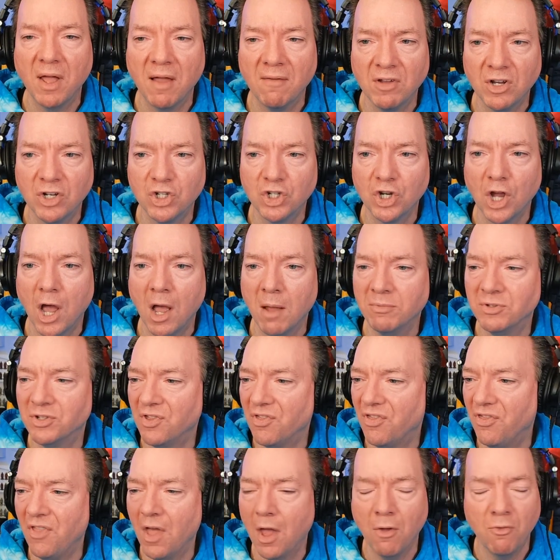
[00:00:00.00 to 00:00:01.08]
having jobs,
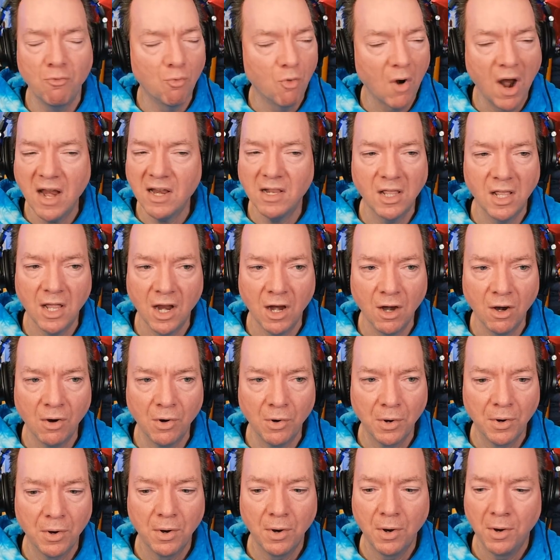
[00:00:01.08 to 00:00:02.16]
that right
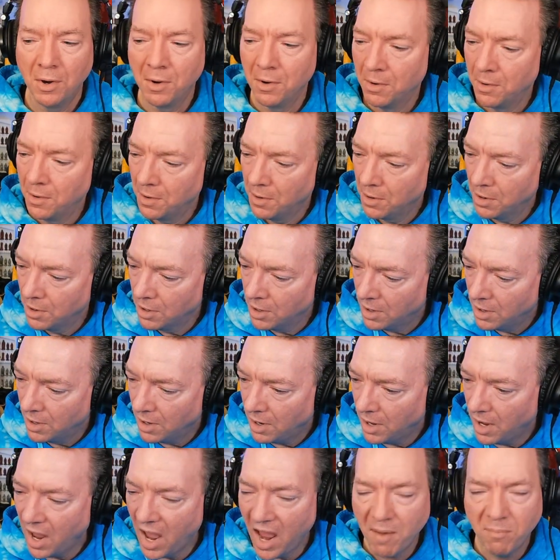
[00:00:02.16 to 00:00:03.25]
there,
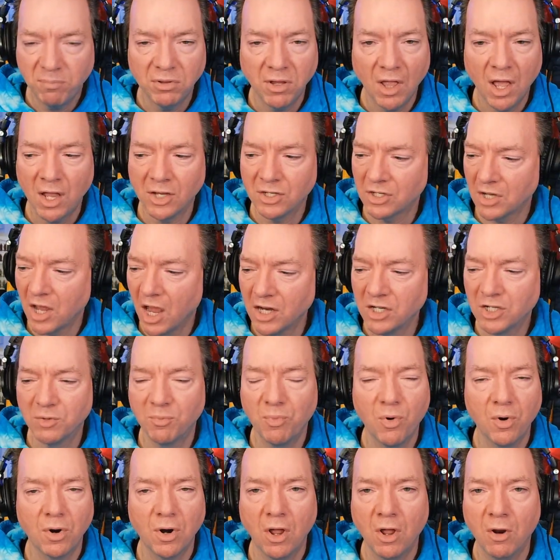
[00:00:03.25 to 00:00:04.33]
A+, I
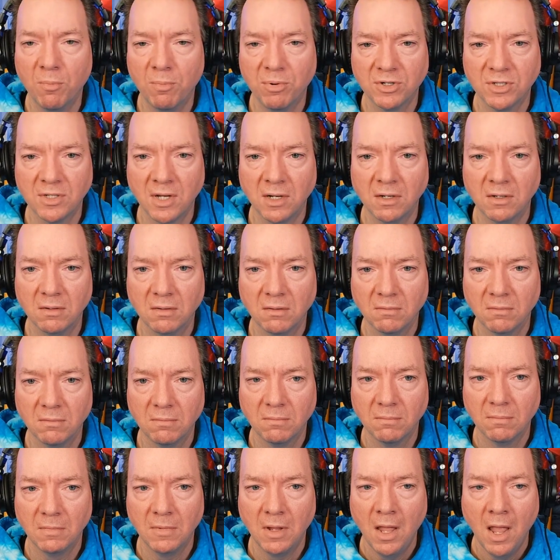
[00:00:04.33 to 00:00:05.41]
support 100%.
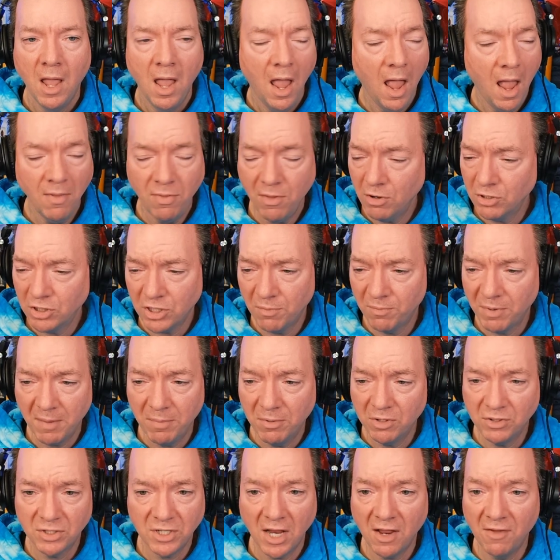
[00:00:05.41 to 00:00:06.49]
And there are some people
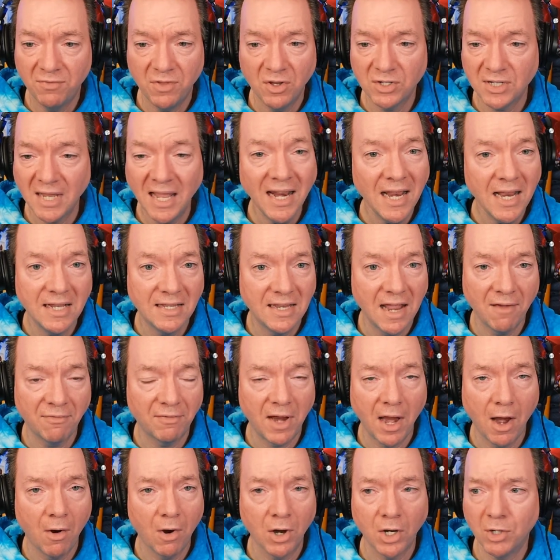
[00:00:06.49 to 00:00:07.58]
who say if there's any deaf
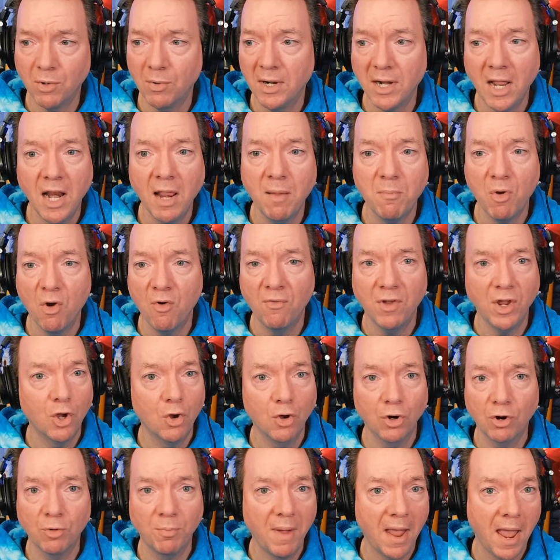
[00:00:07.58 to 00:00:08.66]
character in any movie,
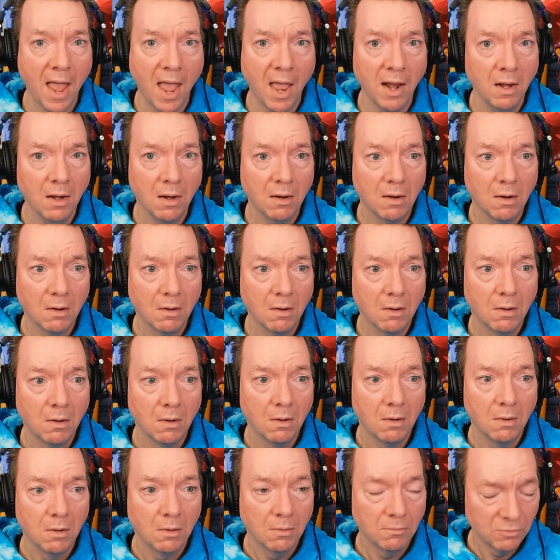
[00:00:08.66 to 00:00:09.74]
good or bad,
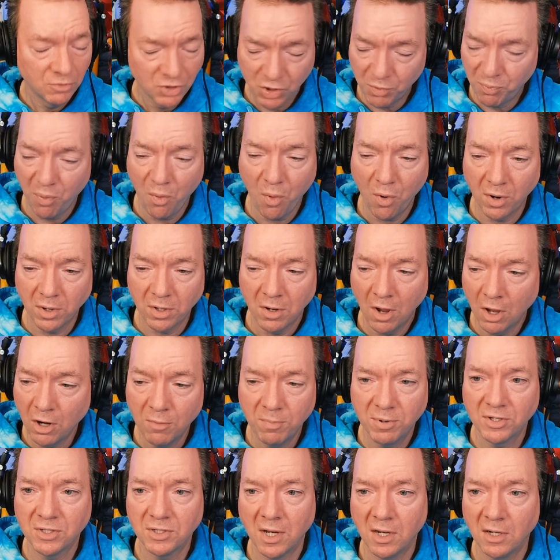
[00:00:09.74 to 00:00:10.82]
support
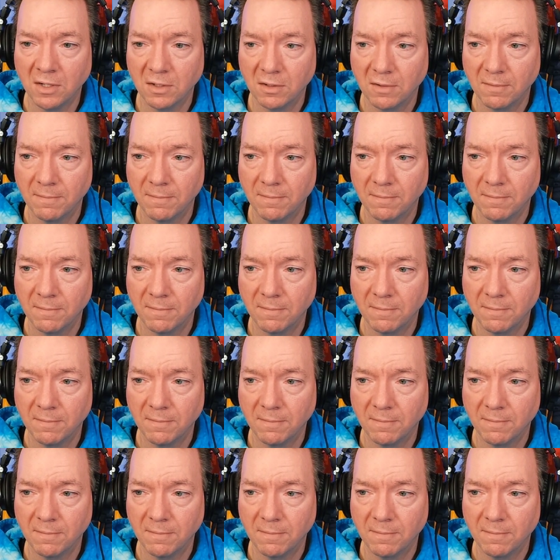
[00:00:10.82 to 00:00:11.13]
100%.